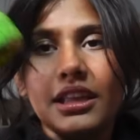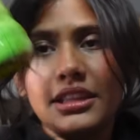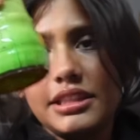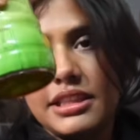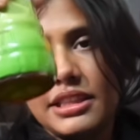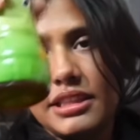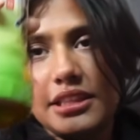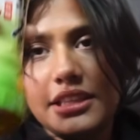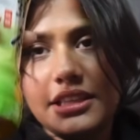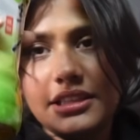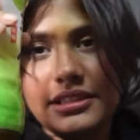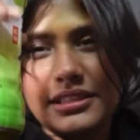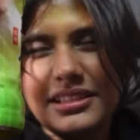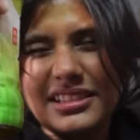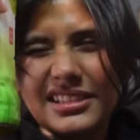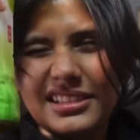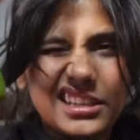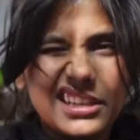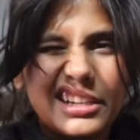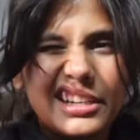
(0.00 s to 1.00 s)
Then this
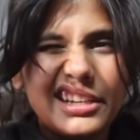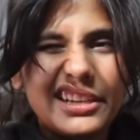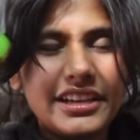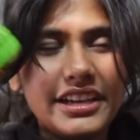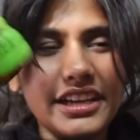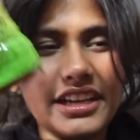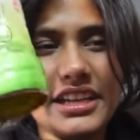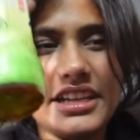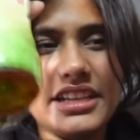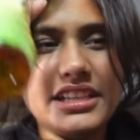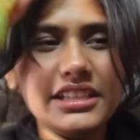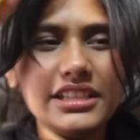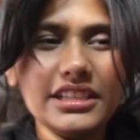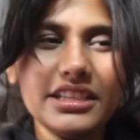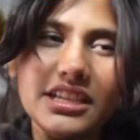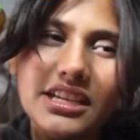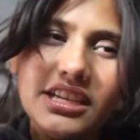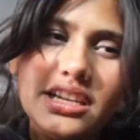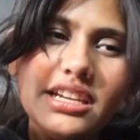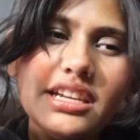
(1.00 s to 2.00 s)
green
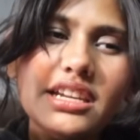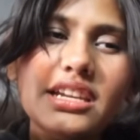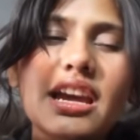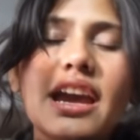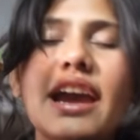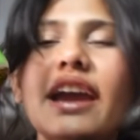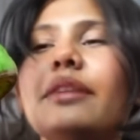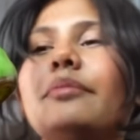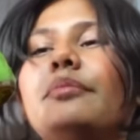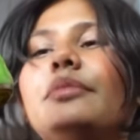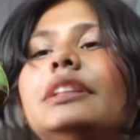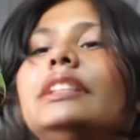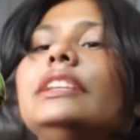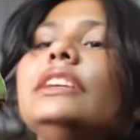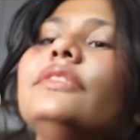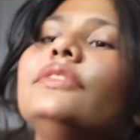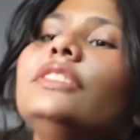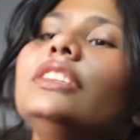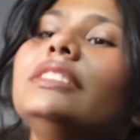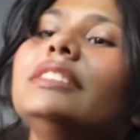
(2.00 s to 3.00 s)
tea, I
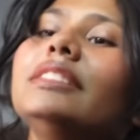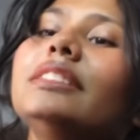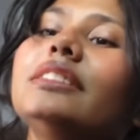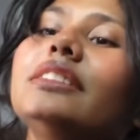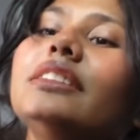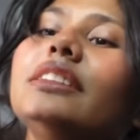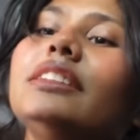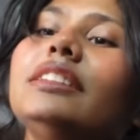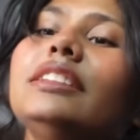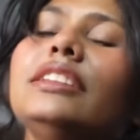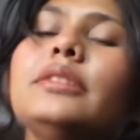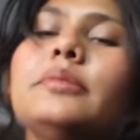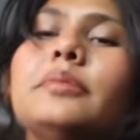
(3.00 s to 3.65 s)
believe this is green tea,